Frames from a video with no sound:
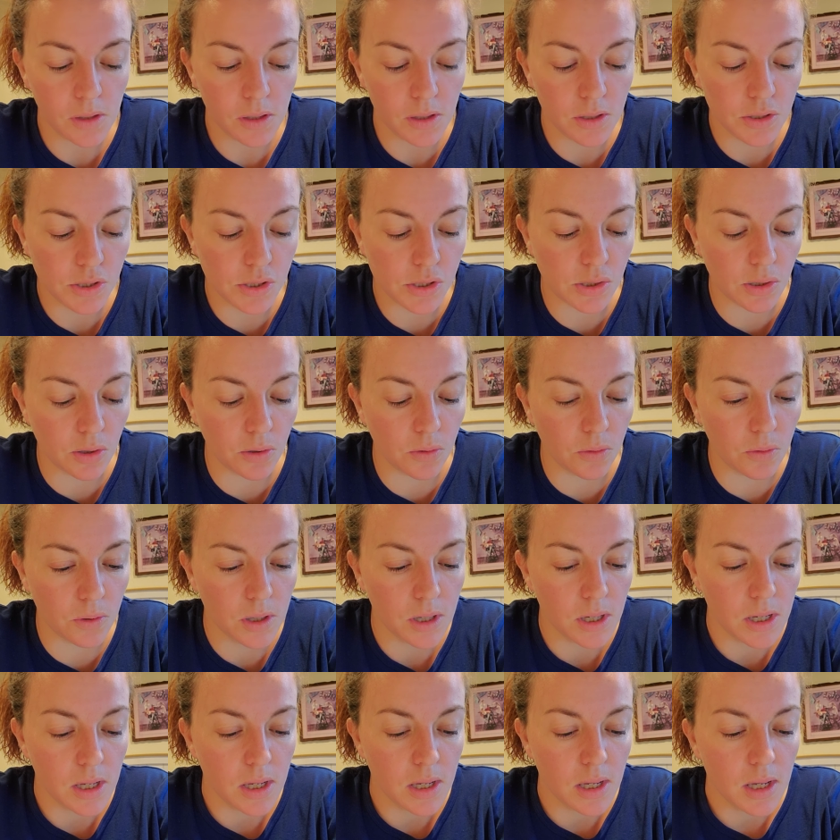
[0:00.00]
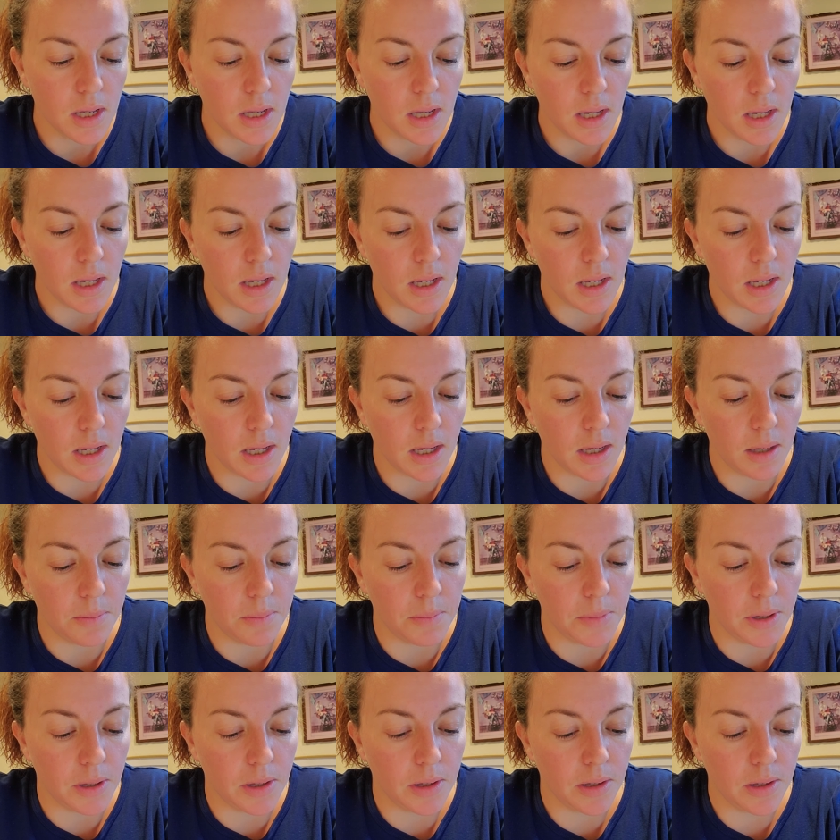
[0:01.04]
So,
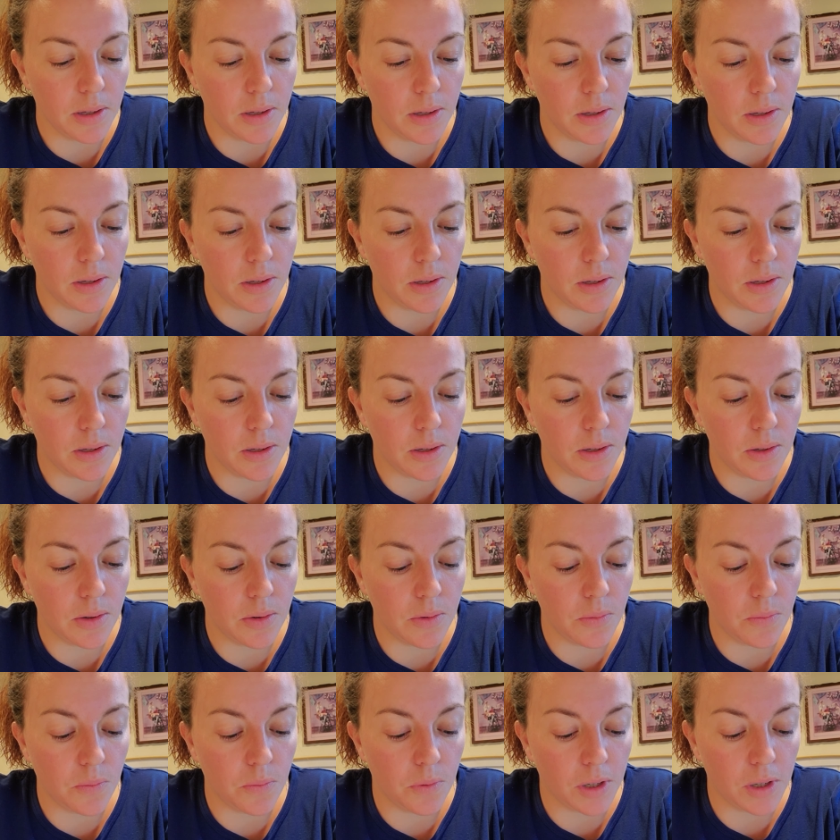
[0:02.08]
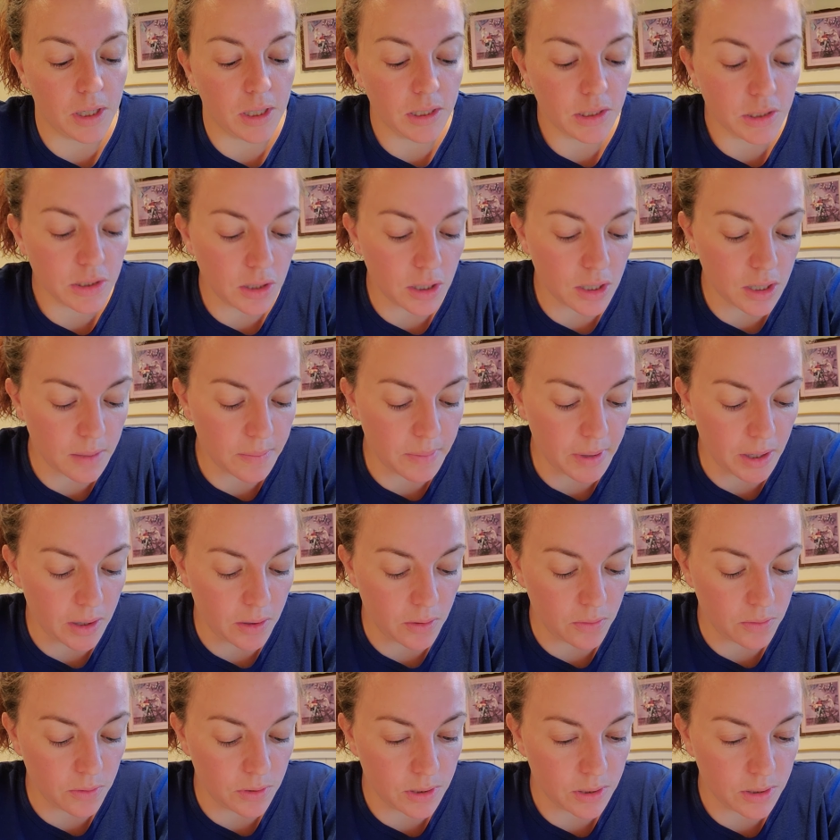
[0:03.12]
we're going to talk
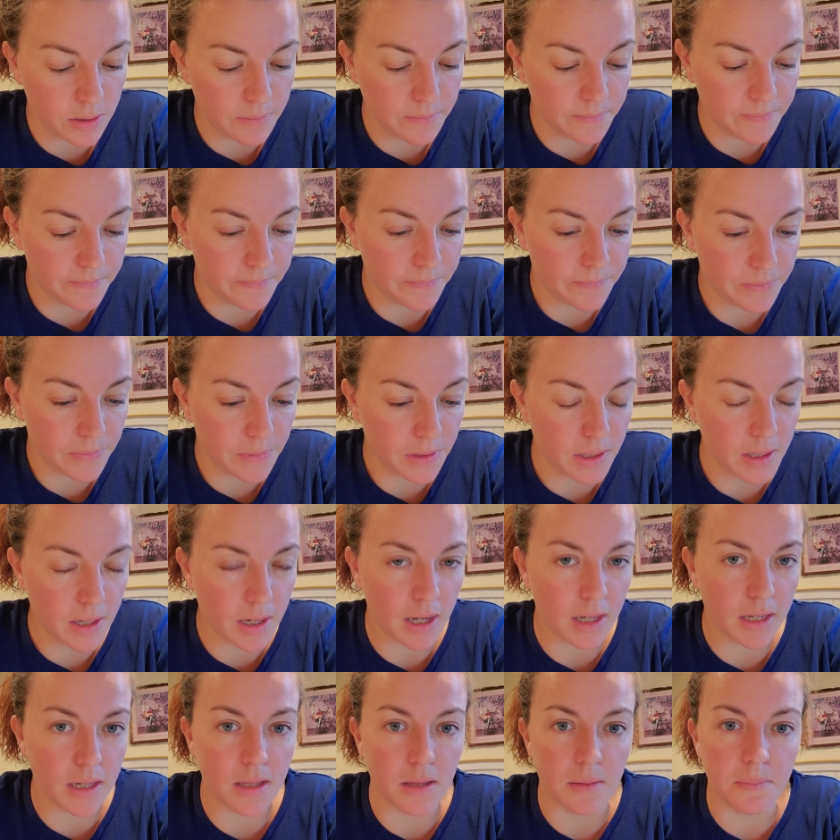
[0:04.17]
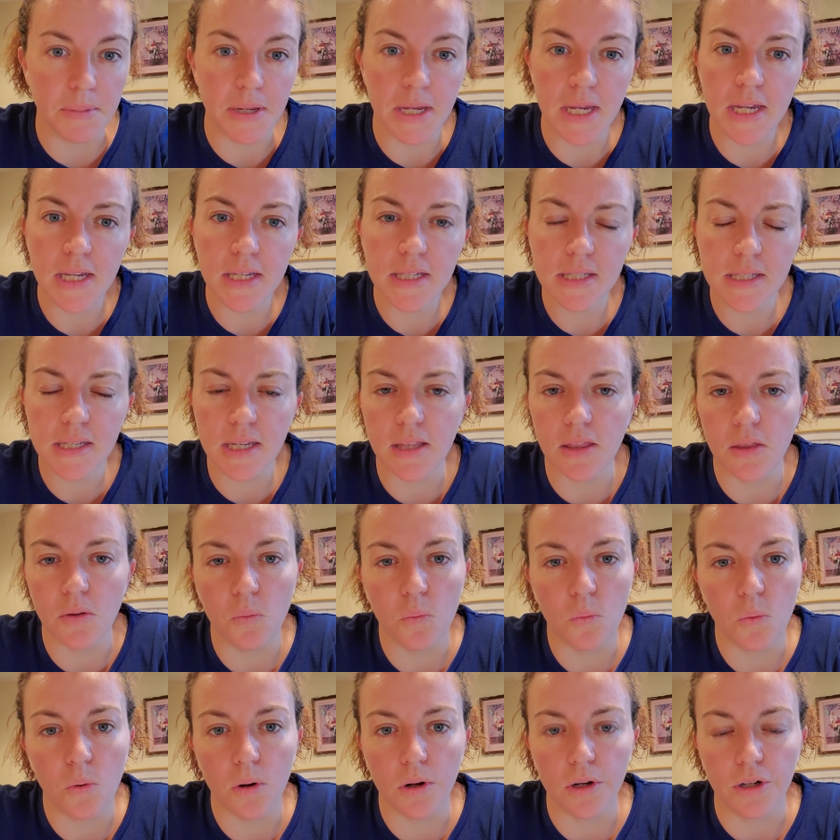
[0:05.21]
about kind of the peace and the
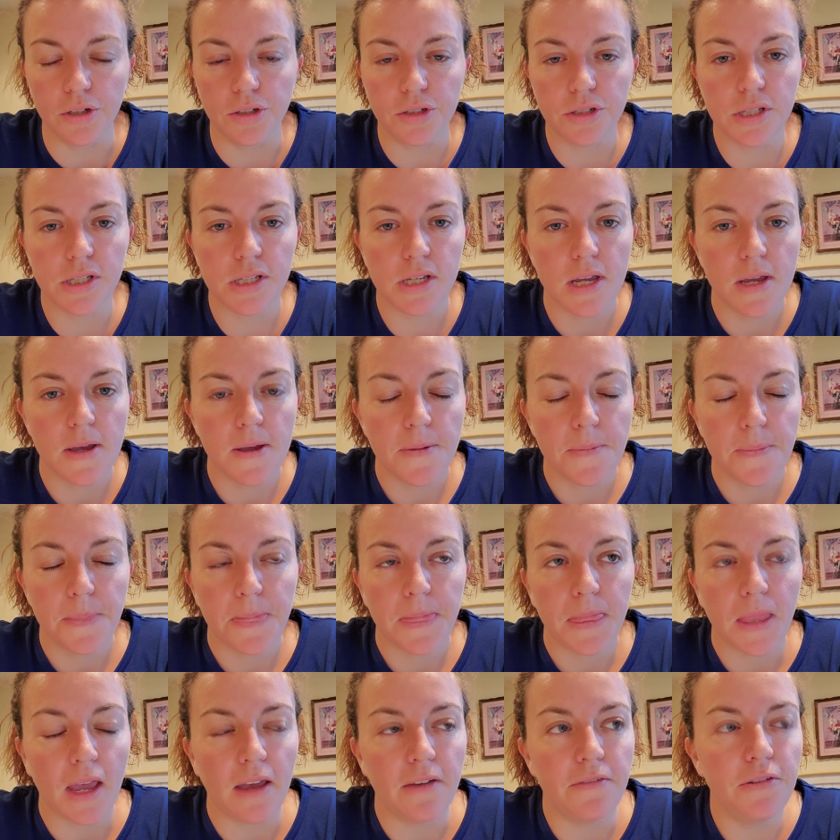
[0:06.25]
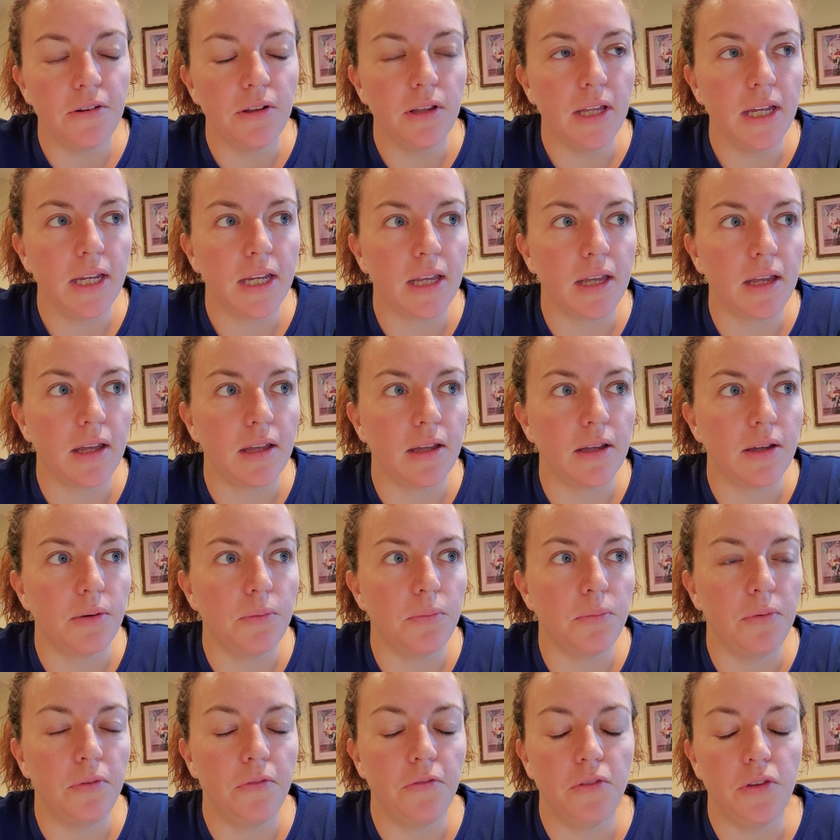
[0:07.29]
wars. I feel like
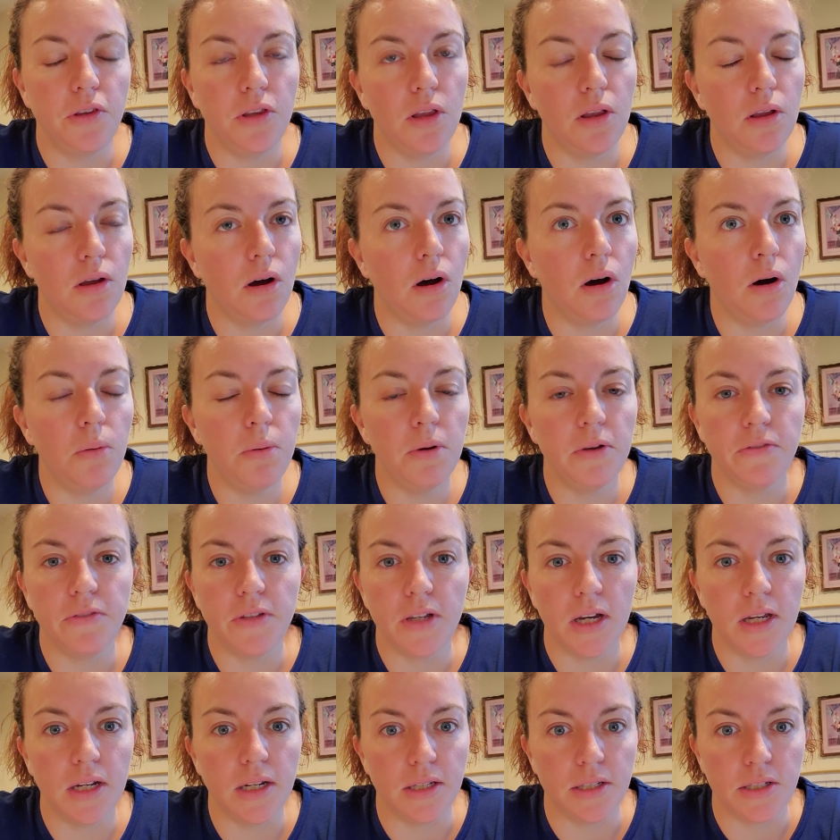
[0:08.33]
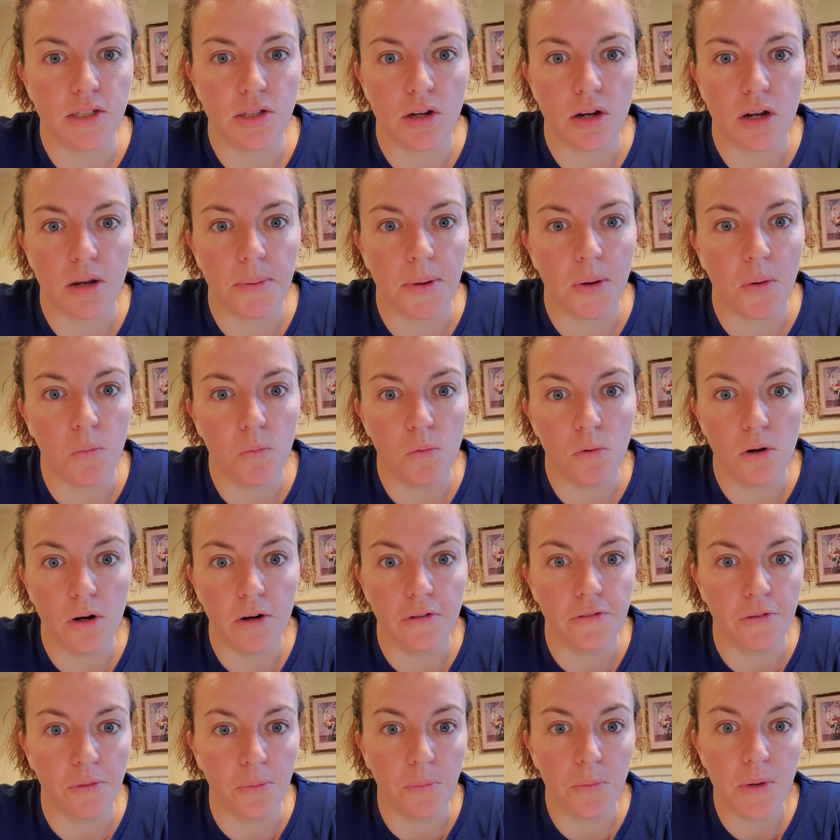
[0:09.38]
all we've done is talk about war
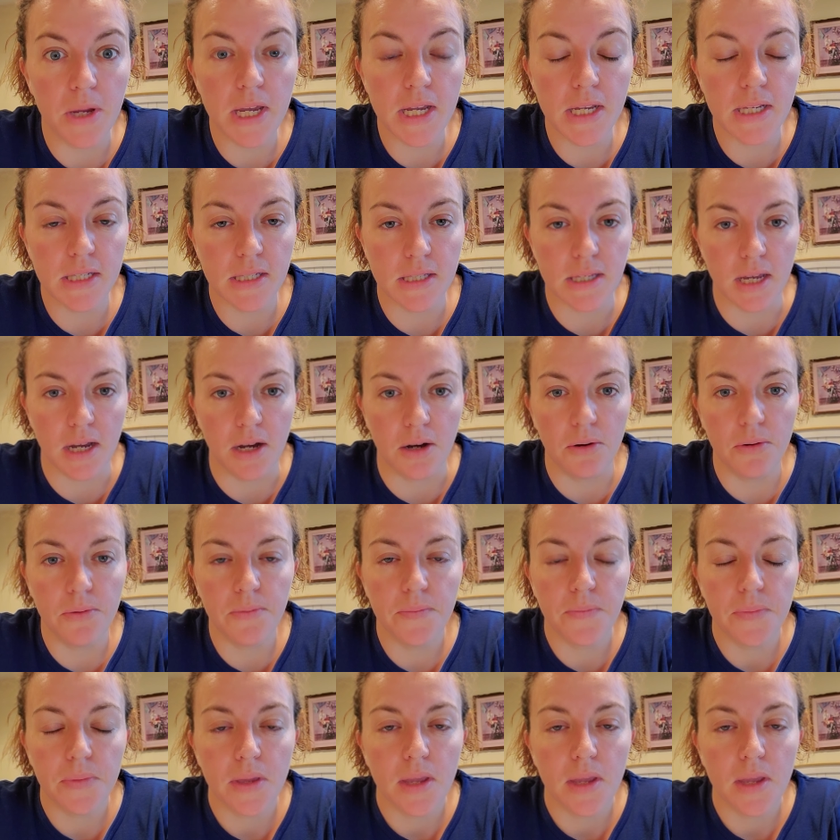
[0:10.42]
for weeks now.